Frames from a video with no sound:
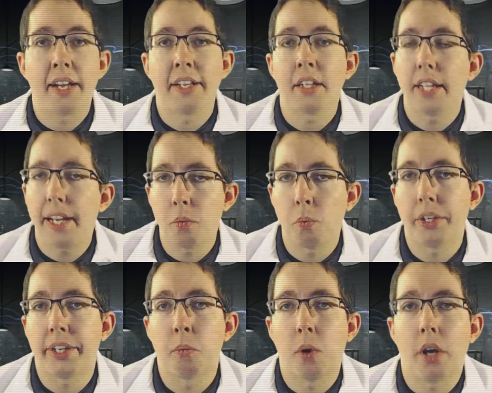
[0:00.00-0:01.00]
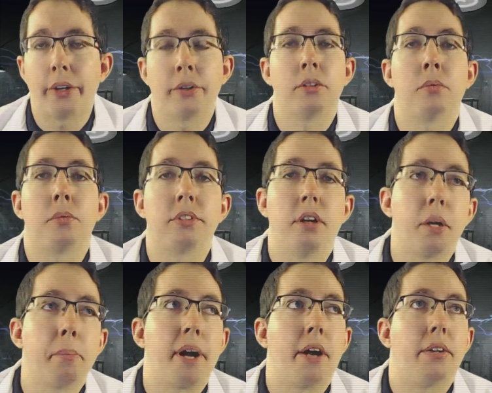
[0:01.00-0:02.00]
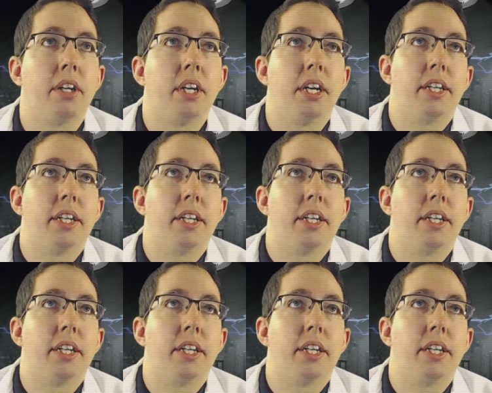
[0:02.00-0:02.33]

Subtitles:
In a later weekend water cooler, we'll talk about